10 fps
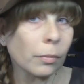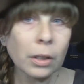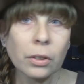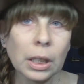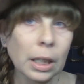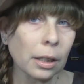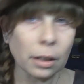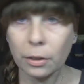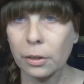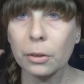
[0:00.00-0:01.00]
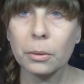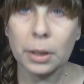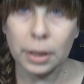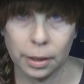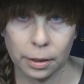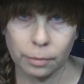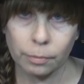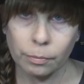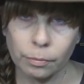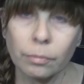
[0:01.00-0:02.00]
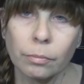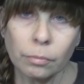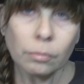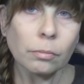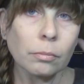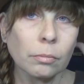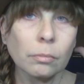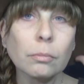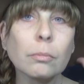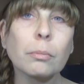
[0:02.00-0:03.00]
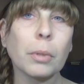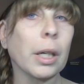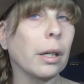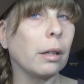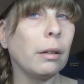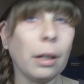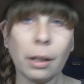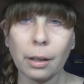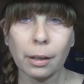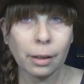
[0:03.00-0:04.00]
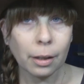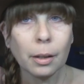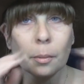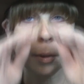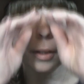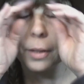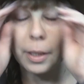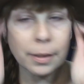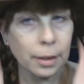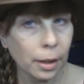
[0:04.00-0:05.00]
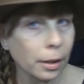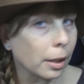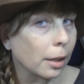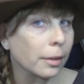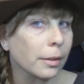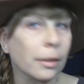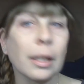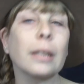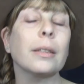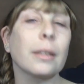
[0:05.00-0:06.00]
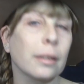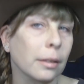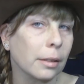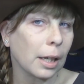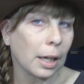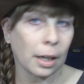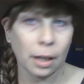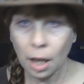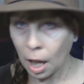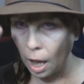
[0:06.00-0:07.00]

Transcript: actually it kind of looks cool with this braid. But anyways, yeah, so that's the hat.